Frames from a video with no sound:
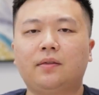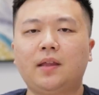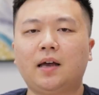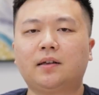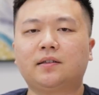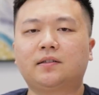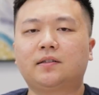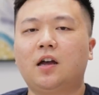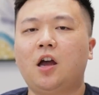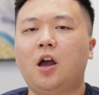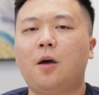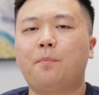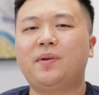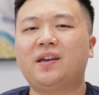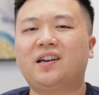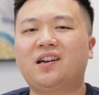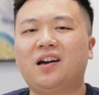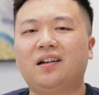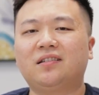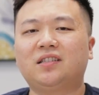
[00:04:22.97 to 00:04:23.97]
Next,
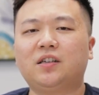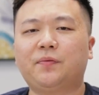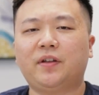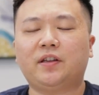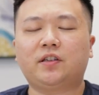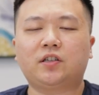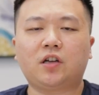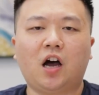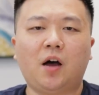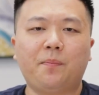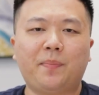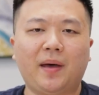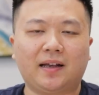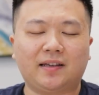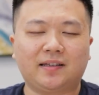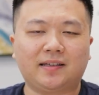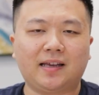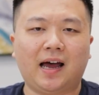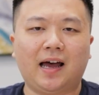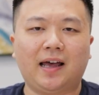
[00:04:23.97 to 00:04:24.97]
because of its
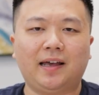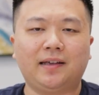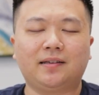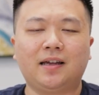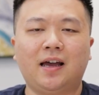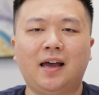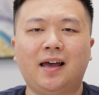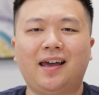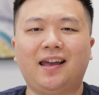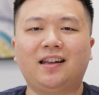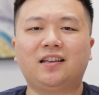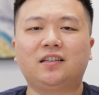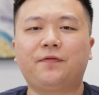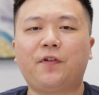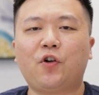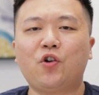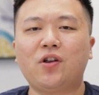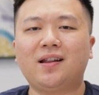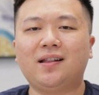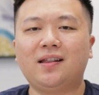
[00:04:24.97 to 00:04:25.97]
compact size, it is
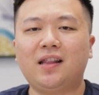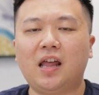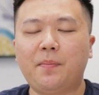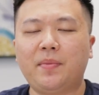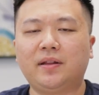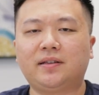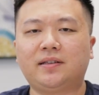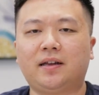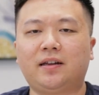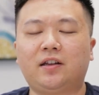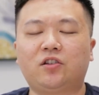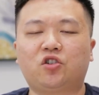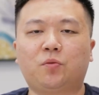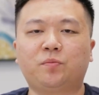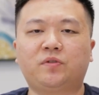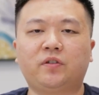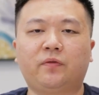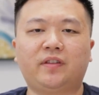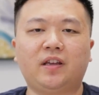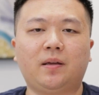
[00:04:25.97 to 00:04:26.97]
very limited in
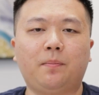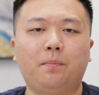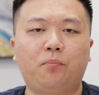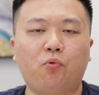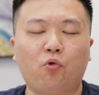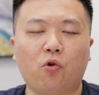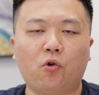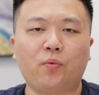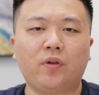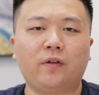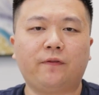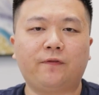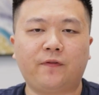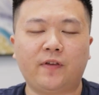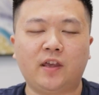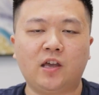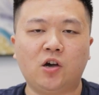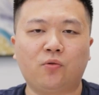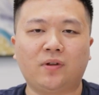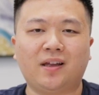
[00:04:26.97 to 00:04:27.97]
terms of the embroidery
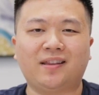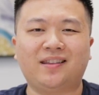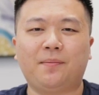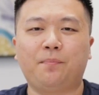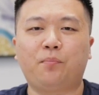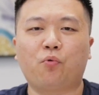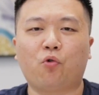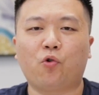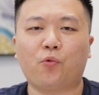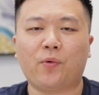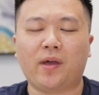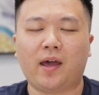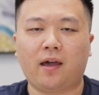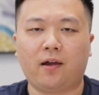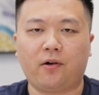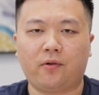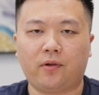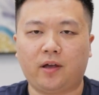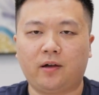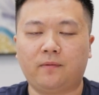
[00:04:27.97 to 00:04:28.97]
field and the embroidery
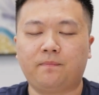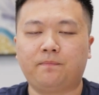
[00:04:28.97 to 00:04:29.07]
area.